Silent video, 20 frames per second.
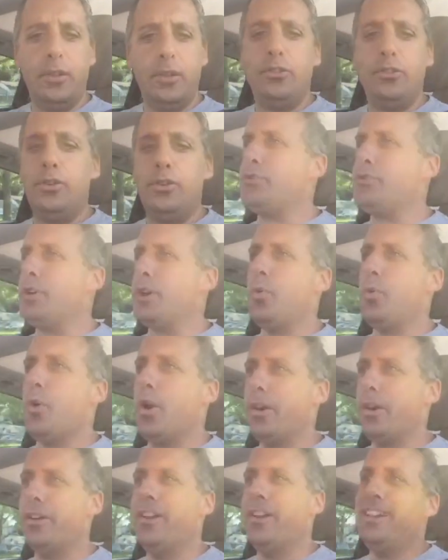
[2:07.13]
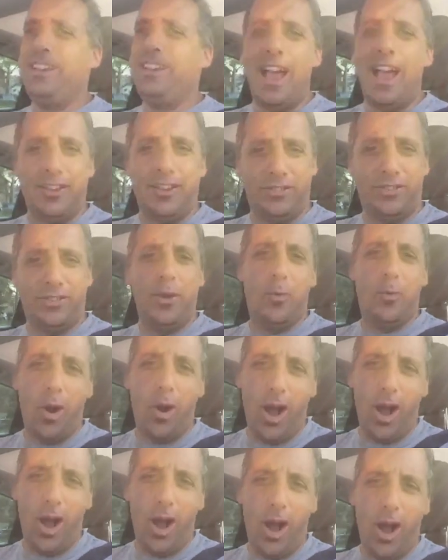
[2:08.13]
Do you drink water? Yes,
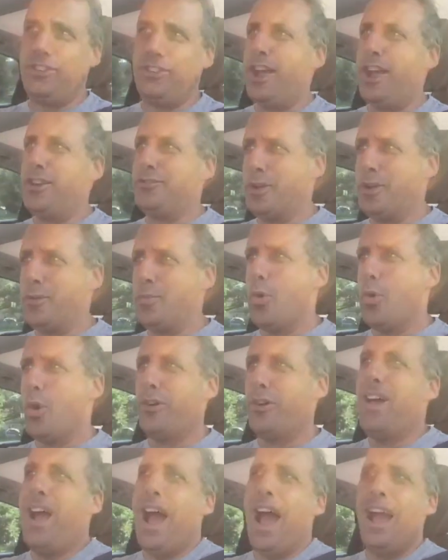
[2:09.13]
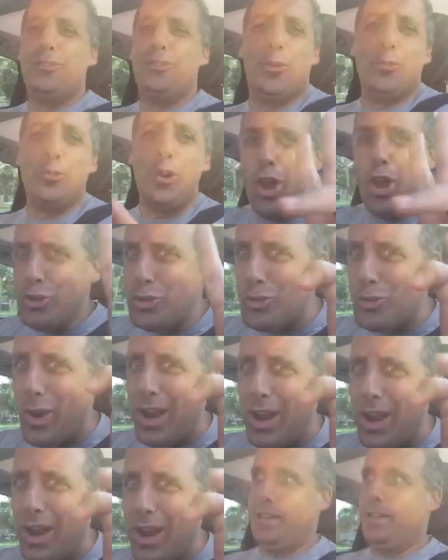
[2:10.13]
wise ass, I drink water. I don't
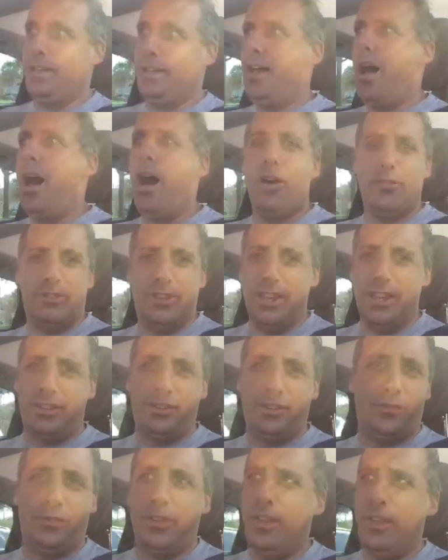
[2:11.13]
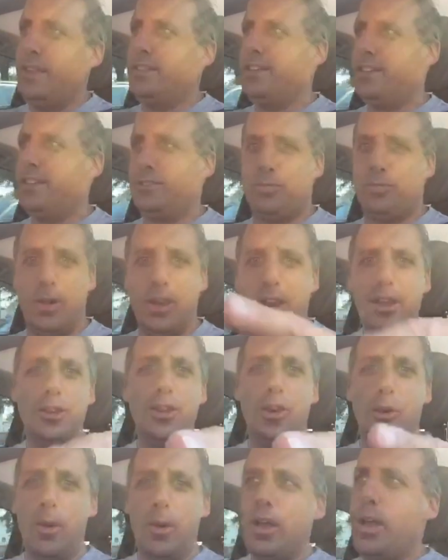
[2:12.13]
drink. Oh, this one.
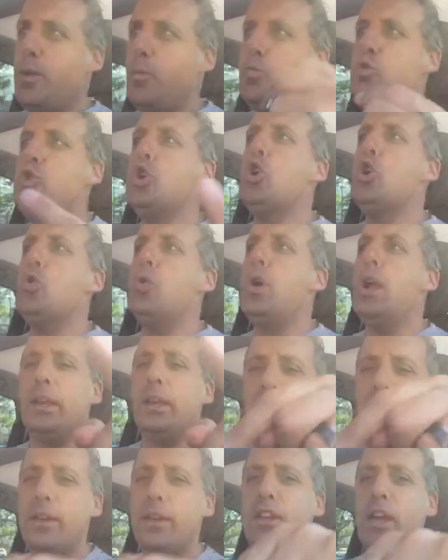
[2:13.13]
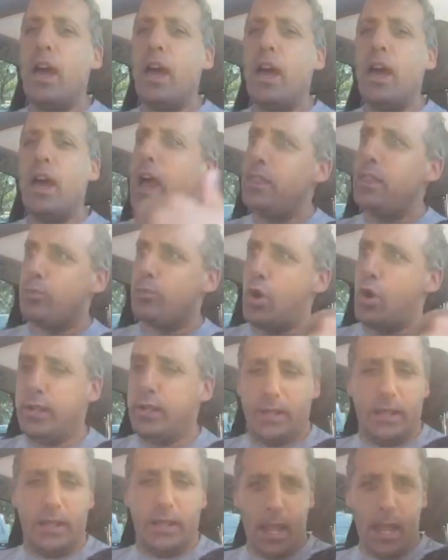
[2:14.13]
You give the other guy the
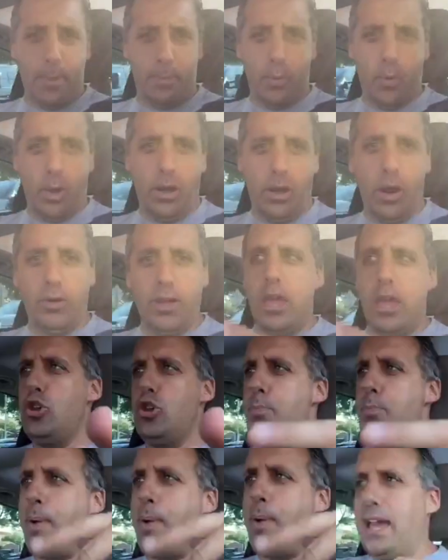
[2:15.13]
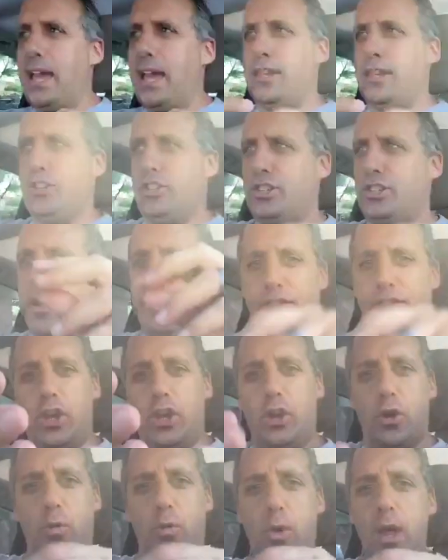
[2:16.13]
ride to the airport. Okay, you pack your stuff
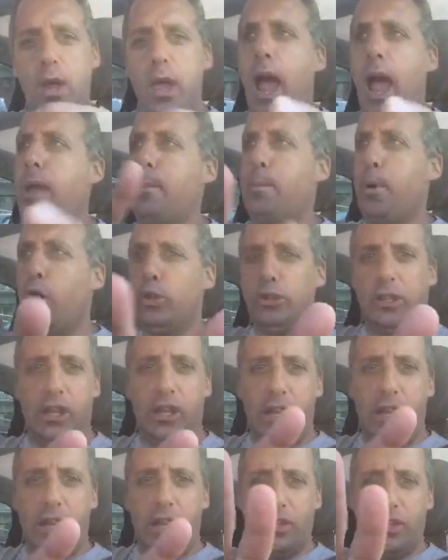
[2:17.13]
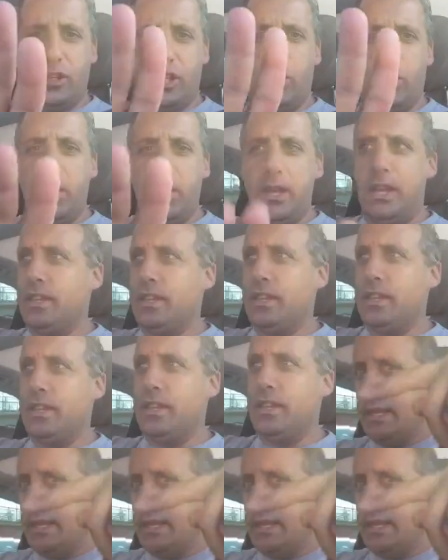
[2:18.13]
too, and both of yous, the two of yous,